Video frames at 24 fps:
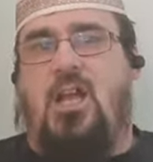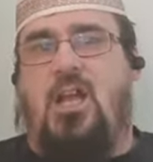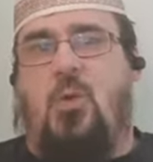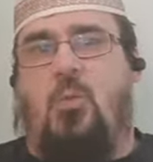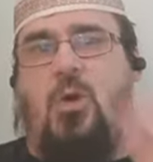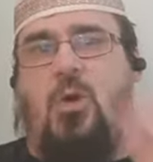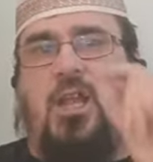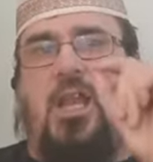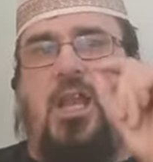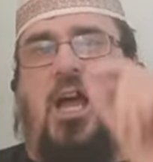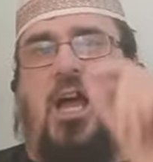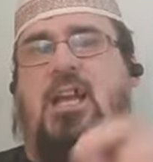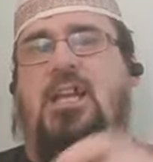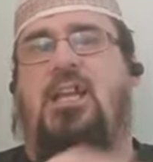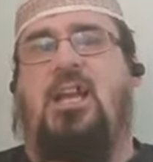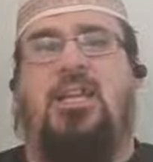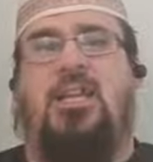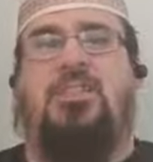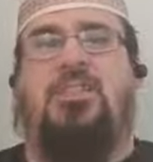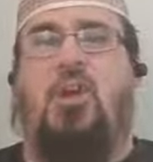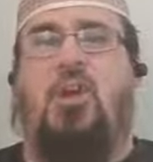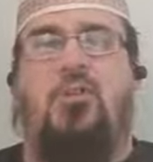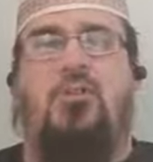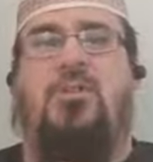Wallahi, I
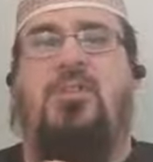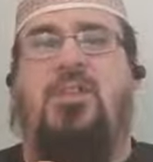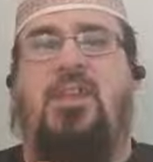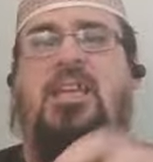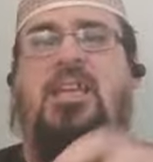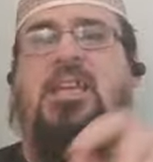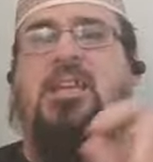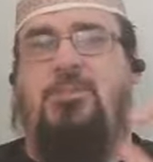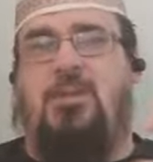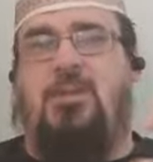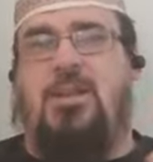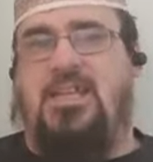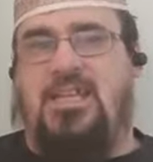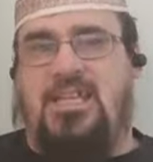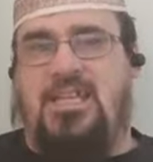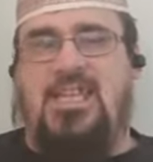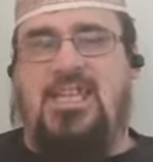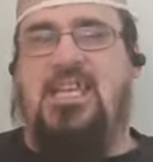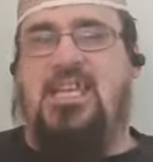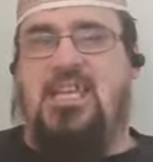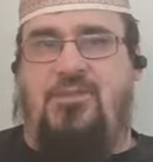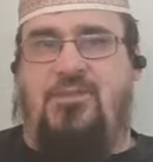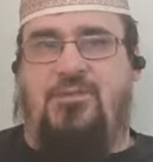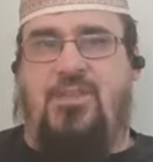don't think he
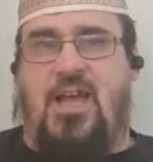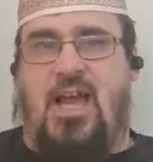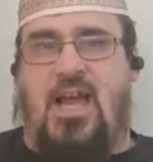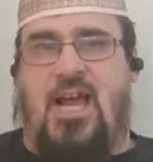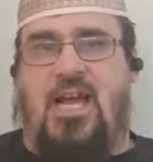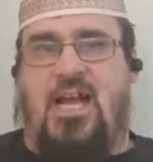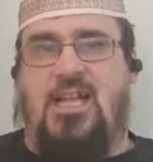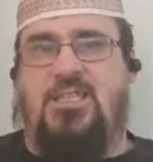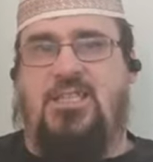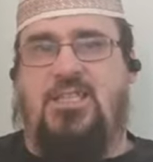believed that.